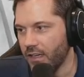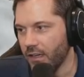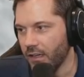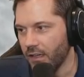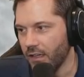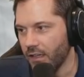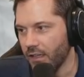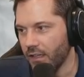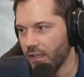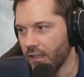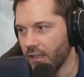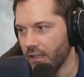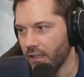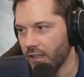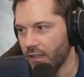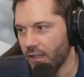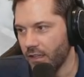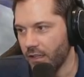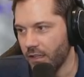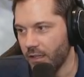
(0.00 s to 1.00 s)
uh,
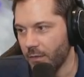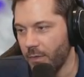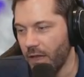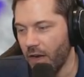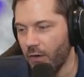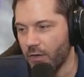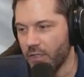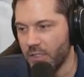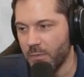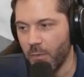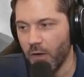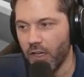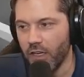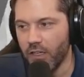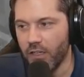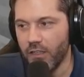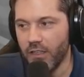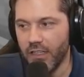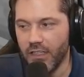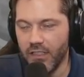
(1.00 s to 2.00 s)
the the powered
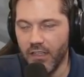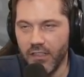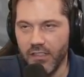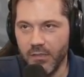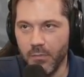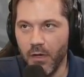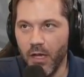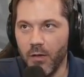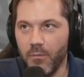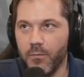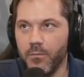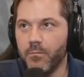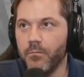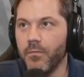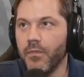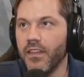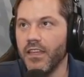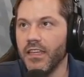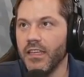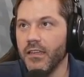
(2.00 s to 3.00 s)
spawner that does a mob
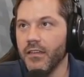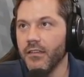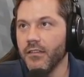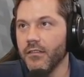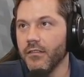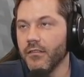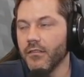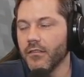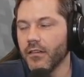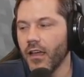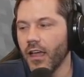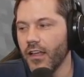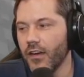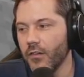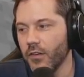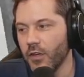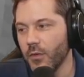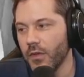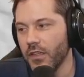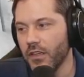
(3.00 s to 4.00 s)
thing. I
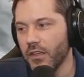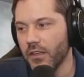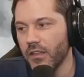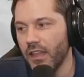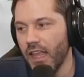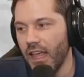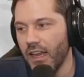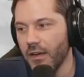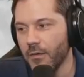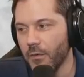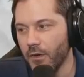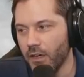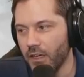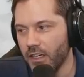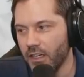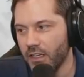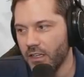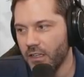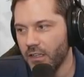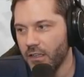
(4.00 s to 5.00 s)
don't know whether oh, that'd work.
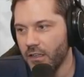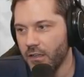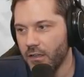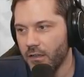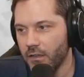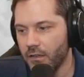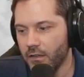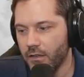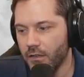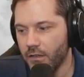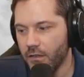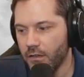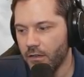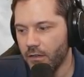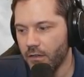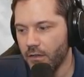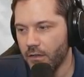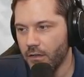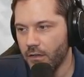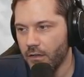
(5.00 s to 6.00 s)
Oh,
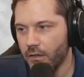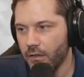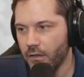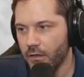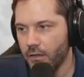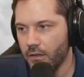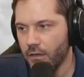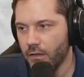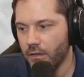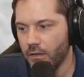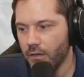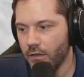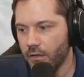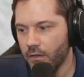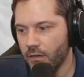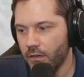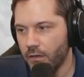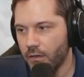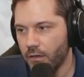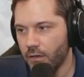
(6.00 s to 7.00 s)
that whole
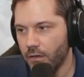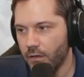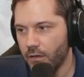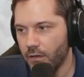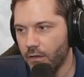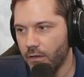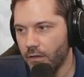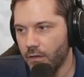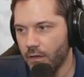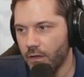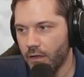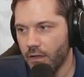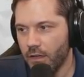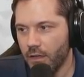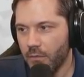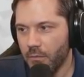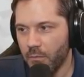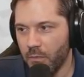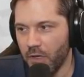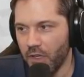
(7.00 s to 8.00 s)
deal.
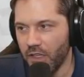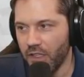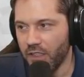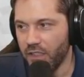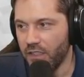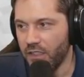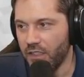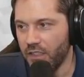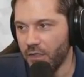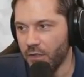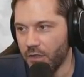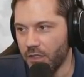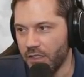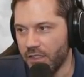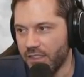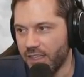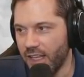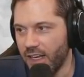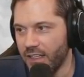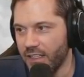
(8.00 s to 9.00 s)
But you can
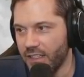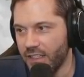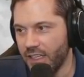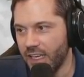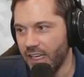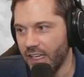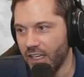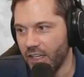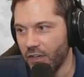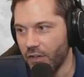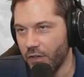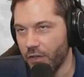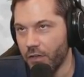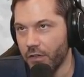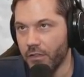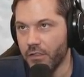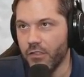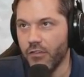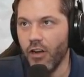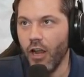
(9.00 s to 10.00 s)
set it to get your
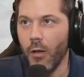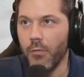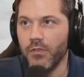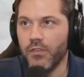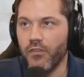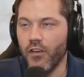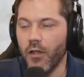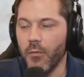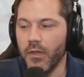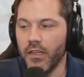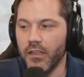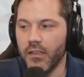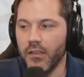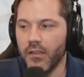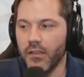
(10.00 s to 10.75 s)
drops from it.